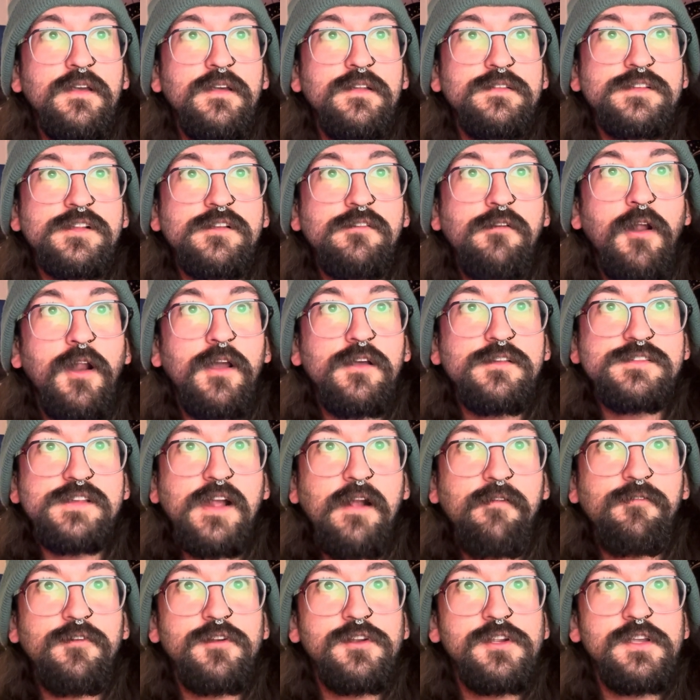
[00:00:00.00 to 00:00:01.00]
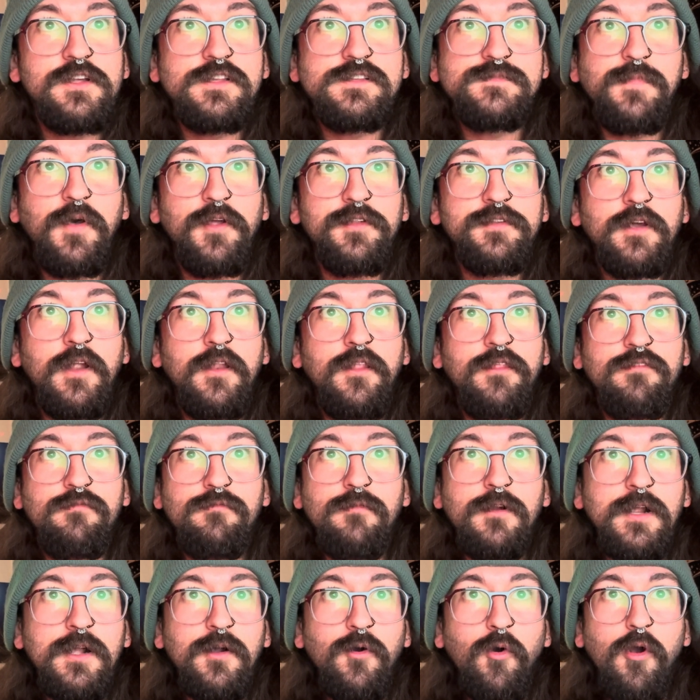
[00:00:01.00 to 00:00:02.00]
Syncretic sovereignty is built on
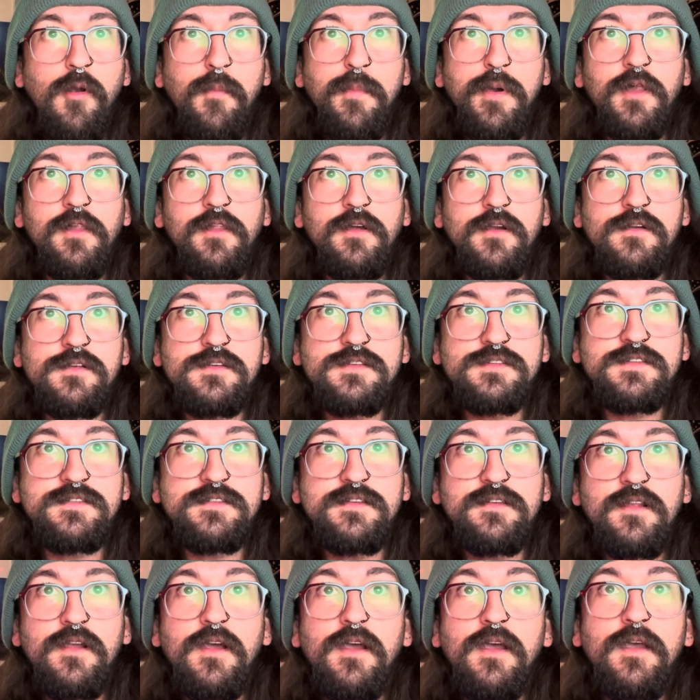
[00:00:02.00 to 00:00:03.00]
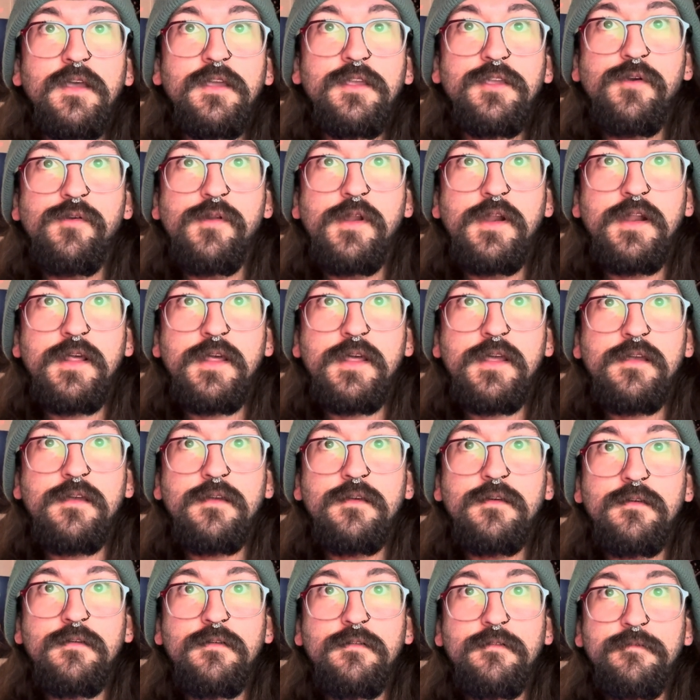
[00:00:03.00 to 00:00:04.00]
three core pillars: unity,
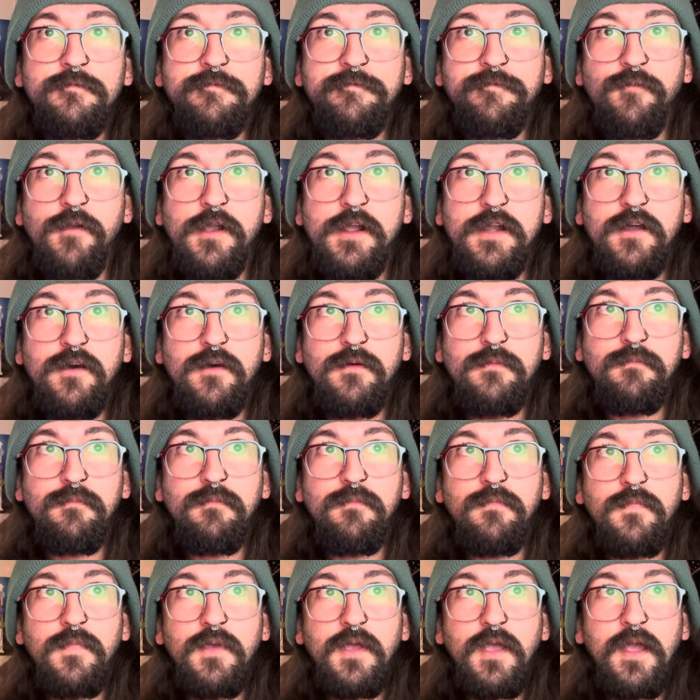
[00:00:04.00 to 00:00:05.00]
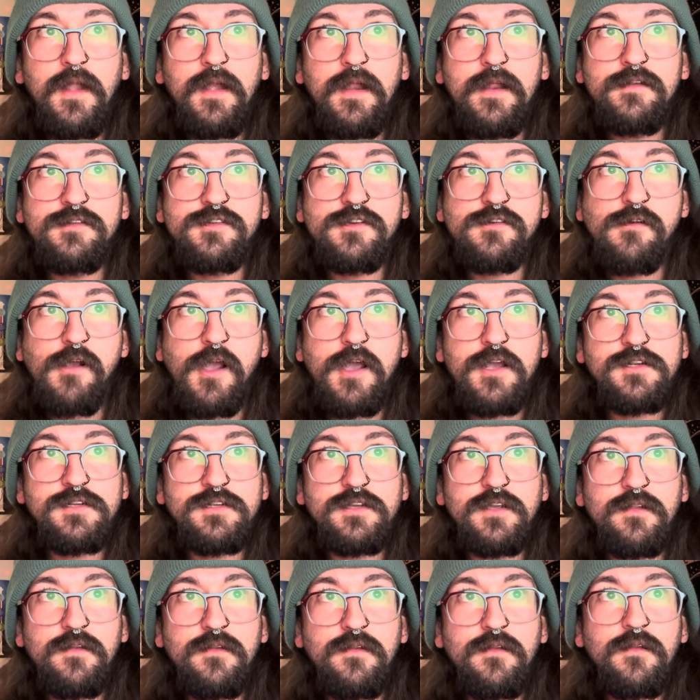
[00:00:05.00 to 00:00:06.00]
freedom, and
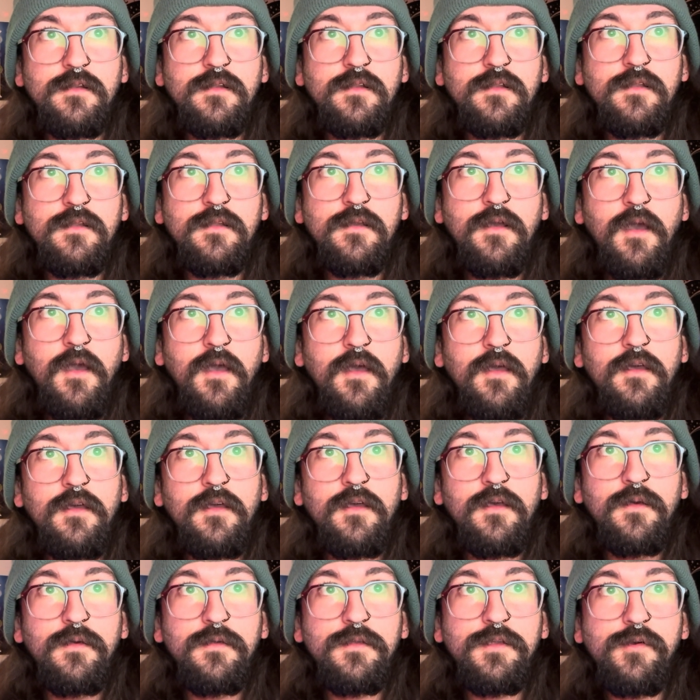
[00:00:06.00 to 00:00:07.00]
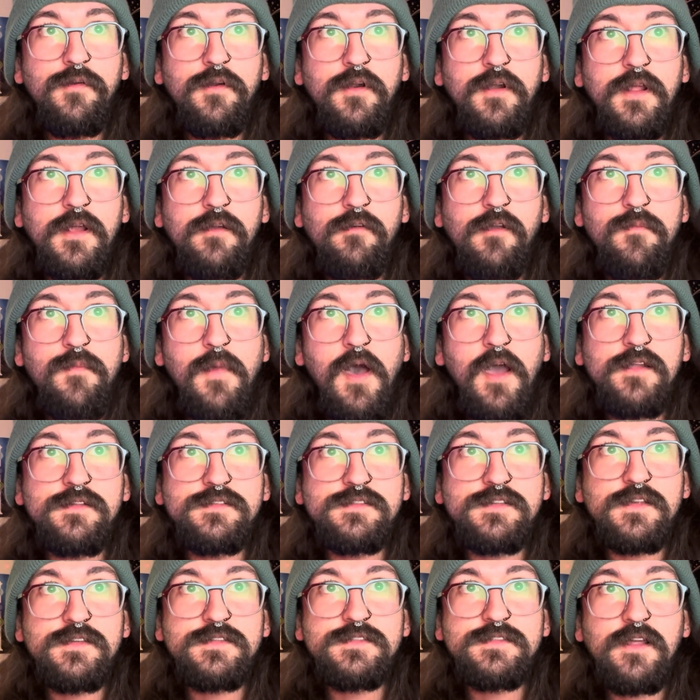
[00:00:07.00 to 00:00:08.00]
integration. Unity
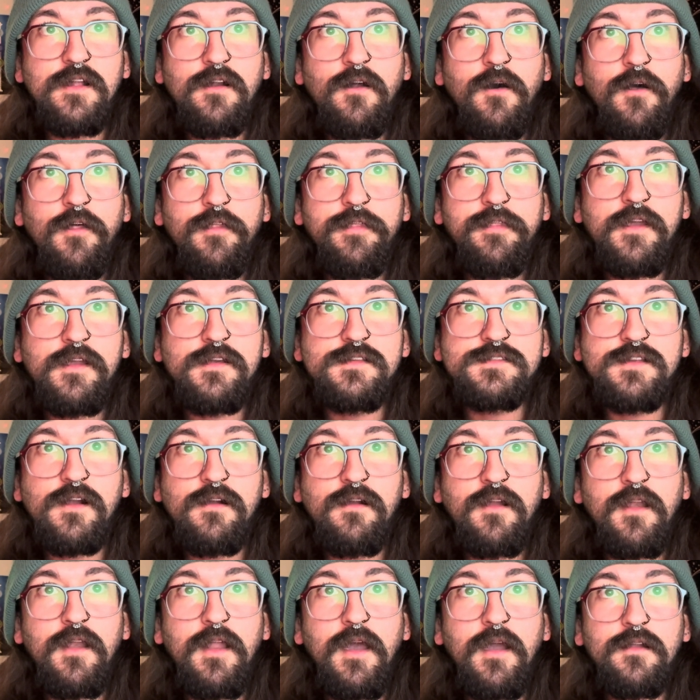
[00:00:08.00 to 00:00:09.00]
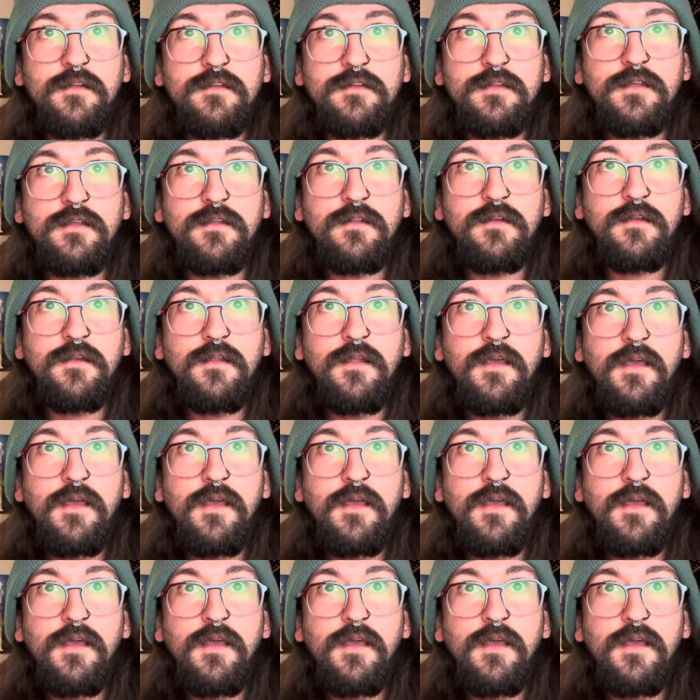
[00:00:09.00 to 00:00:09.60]
reminds us that all things are connected.